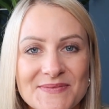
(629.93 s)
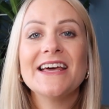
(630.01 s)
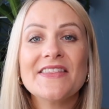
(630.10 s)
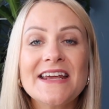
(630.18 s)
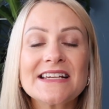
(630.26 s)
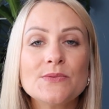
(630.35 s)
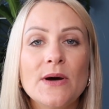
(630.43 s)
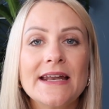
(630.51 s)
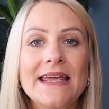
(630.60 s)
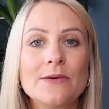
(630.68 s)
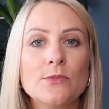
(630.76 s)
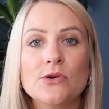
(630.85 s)
Now the next one,
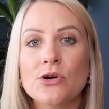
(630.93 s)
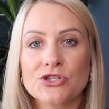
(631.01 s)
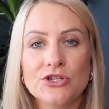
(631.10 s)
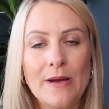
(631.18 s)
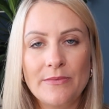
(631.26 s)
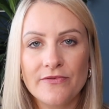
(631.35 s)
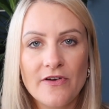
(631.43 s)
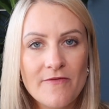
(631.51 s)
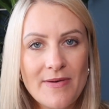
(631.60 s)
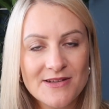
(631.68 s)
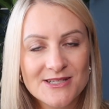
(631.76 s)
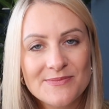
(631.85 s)
it will cost you maybe
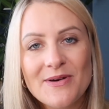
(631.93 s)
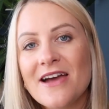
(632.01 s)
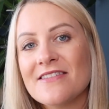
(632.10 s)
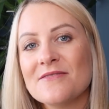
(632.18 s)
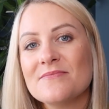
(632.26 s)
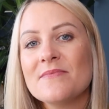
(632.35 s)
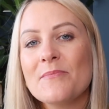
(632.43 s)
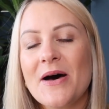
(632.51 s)
£5 to buy them,